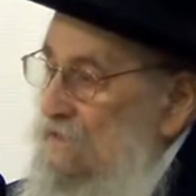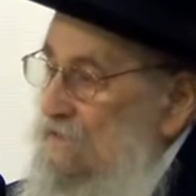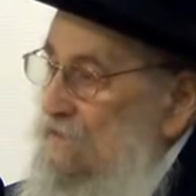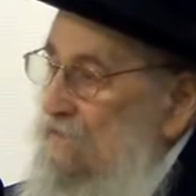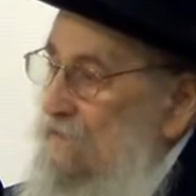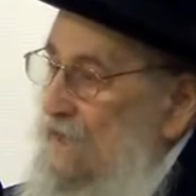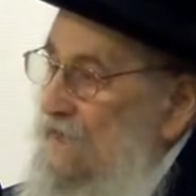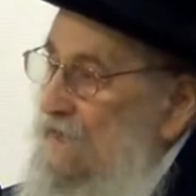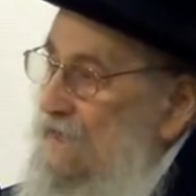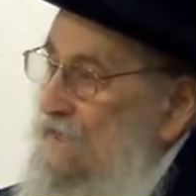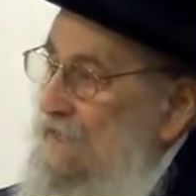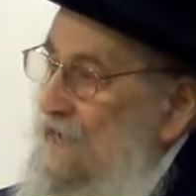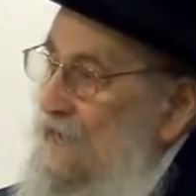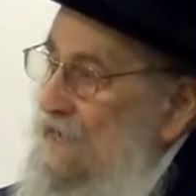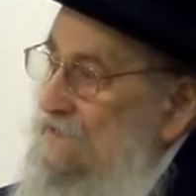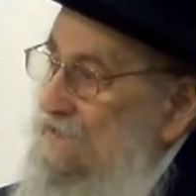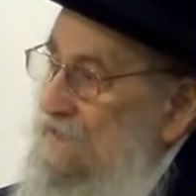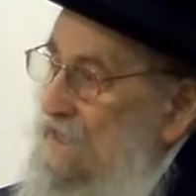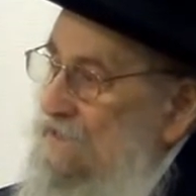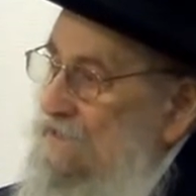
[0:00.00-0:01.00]
To
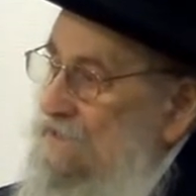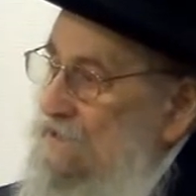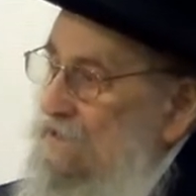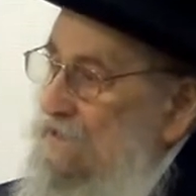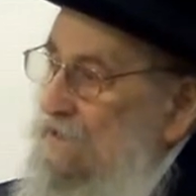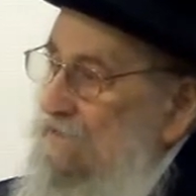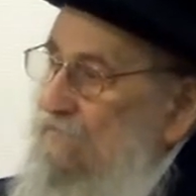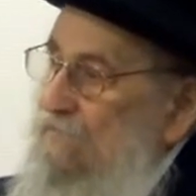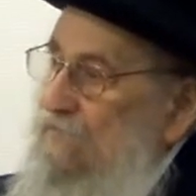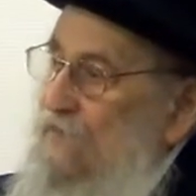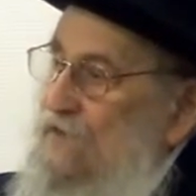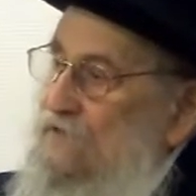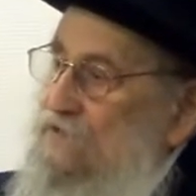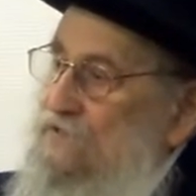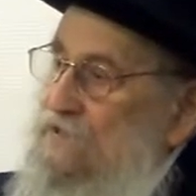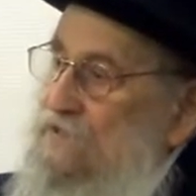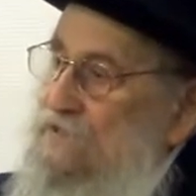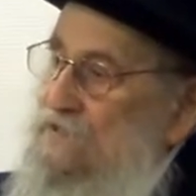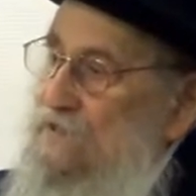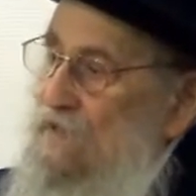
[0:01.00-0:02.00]
recognize that's a
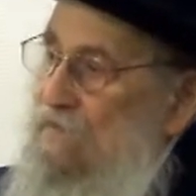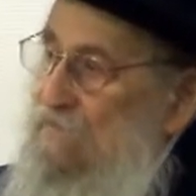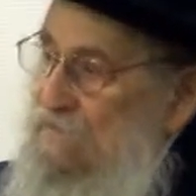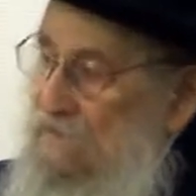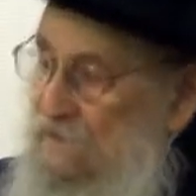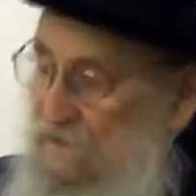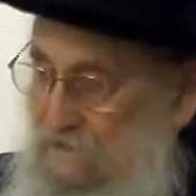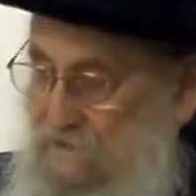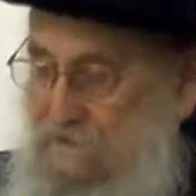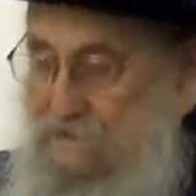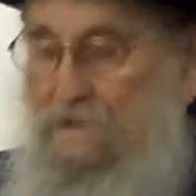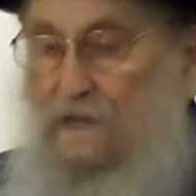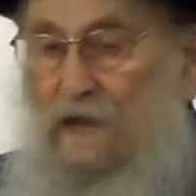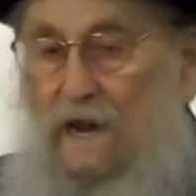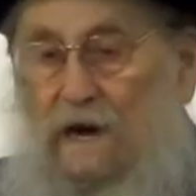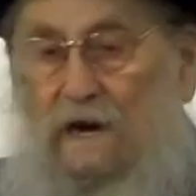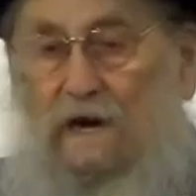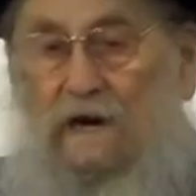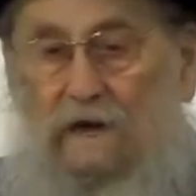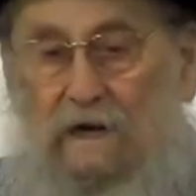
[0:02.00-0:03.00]
confession, it's
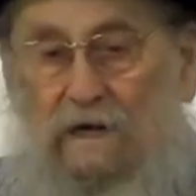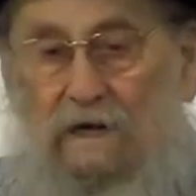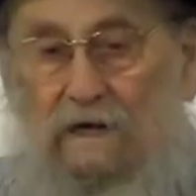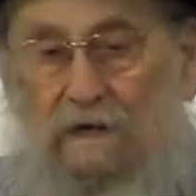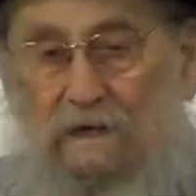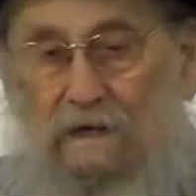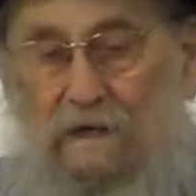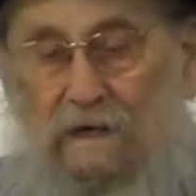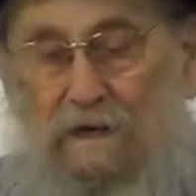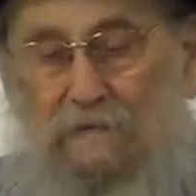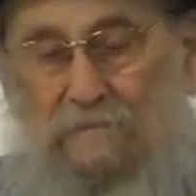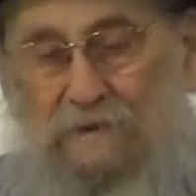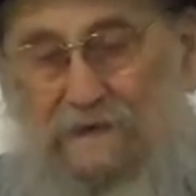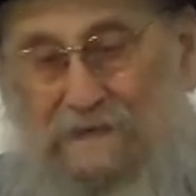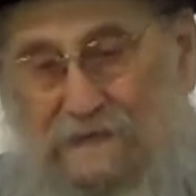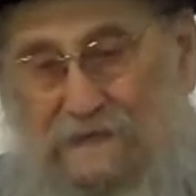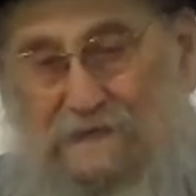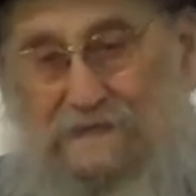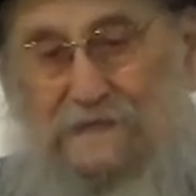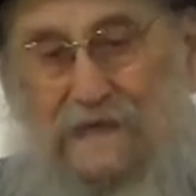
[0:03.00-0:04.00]
there,
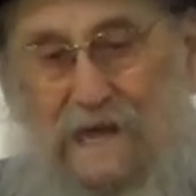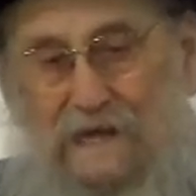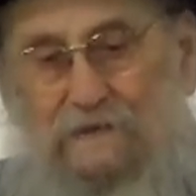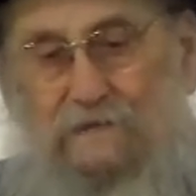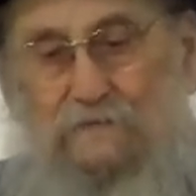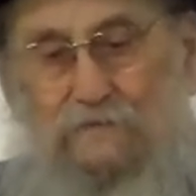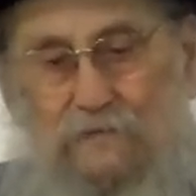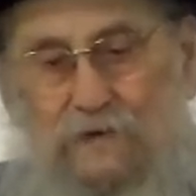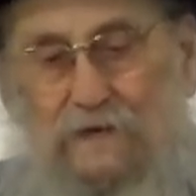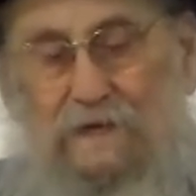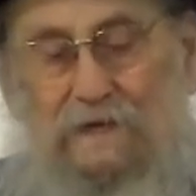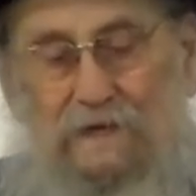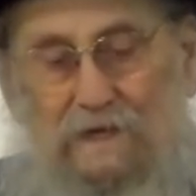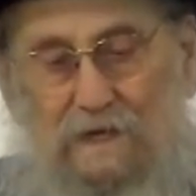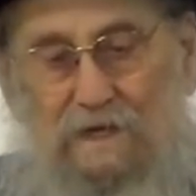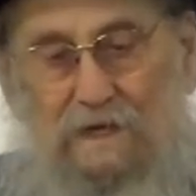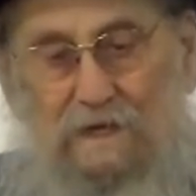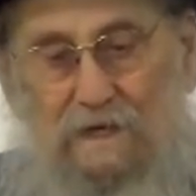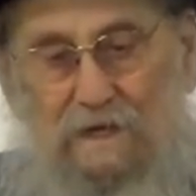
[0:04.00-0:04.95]
but it's not we.